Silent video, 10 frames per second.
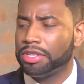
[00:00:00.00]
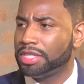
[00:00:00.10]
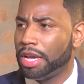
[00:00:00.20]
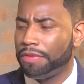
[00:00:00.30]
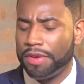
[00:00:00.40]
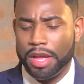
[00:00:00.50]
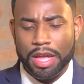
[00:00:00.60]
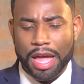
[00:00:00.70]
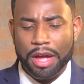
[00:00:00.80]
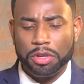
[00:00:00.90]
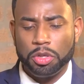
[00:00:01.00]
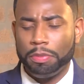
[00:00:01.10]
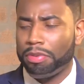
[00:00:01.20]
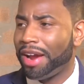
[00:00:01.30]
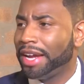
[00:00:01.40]
yourself, how you
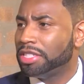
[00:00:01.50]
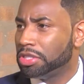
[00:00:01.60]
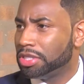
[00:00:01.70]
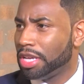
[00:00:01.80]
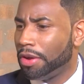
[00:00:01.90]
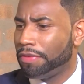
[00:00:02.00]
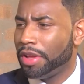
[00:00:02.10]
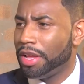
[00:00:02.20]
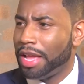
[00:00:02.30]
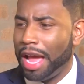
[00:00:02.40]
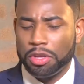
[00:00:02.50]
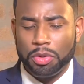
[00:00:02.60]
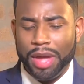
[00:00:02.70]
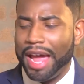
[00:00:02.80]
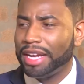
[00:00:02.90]
brand yourself, how
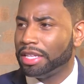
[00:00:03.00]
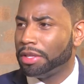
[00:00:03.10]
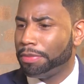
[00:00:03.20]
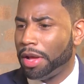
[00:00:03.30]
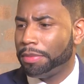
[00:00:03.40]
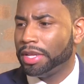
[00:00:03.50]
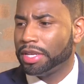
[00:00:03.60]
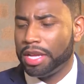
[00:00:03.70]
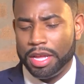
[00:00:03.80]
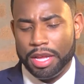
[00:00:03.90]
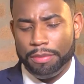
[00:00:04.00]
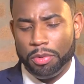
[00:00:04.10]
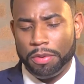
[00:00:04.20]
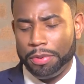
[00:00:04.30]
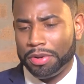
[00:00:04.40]
you act in the public. And
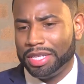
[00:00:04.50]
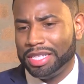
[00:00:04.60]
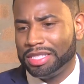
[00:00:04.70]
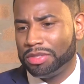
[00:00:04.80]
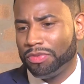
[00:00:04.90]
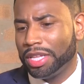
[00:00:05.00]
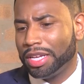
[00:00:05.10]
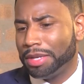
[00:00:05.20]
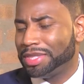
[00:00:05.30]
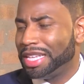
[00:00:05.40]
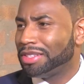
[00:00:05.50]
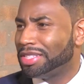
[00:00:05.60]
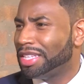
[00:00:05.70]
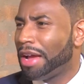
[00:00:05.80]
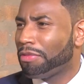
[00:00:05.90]
more importantly, it really comes down
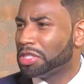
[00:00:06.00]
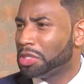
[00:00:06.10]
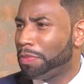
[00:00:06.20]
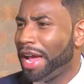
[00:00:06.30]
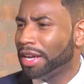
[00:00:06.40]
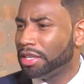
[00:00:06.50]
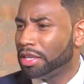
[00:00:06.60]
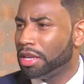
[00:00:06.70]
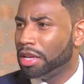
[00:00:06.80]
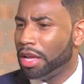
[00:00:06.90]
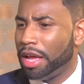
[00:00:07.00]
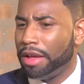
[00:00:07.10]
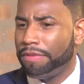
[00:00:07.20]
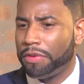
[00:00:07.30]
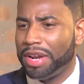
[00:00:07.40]
to that respect
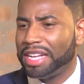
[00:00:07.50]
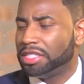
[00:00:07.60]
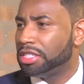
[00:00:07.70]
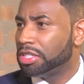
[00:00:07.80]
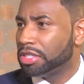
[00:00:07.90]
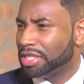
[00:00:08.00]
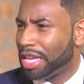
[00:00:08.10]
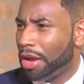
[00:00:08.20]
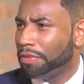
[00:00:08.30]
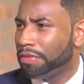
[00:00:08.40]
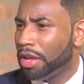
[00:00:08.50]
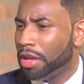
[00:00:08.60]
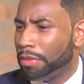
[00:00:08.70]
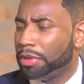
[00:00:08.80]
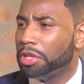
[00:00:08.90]
for not just yourself,
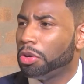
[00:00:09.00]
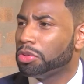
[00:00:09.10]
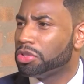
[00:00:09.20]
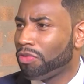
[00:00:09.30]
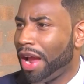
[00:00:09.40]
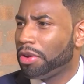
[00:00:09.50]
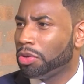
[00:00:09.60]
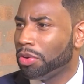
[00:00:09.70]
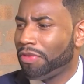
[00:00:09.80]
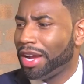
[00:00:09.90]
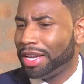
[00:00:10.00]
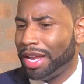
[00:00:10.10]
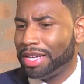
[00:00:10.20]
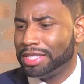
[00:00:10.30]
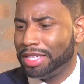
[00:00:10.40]
but those around you, and
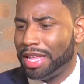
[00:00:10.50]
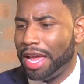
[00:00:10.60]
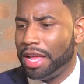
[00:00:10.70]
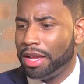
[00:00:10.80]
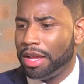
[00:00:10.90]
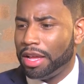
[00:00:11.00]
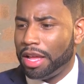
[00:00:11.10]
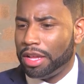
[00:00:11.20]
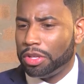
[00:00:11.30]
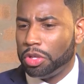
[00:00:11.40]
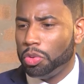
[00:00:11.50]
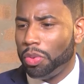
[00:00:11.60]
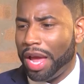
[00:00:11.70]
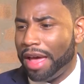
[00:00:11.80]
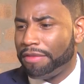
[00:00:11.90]
recognizing that you
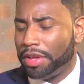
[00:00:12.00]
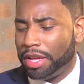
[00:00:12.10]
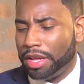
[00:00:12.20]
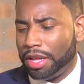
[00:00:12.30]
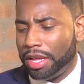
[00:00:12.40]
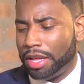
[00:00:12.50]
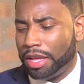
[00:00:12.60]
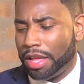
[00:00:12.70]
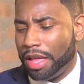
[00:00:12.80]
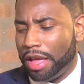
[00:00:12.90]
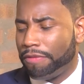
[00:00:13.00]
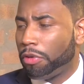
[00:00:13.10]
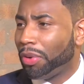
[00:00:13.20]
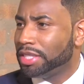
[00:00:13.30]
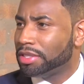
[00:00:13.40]
have a
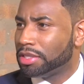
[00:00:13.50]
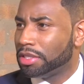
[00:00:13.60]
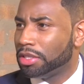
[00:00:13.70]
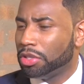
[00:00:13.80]
voice,